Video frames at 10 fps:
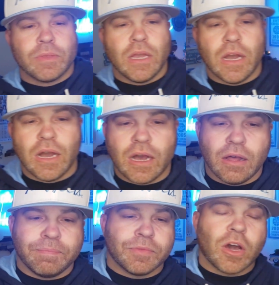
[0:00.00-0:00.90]

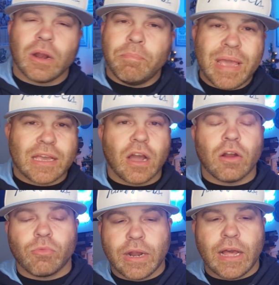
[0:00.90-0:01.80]
on a
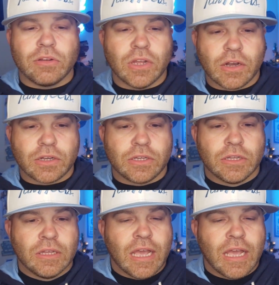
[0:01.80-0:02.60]
Baycott run-out dunk.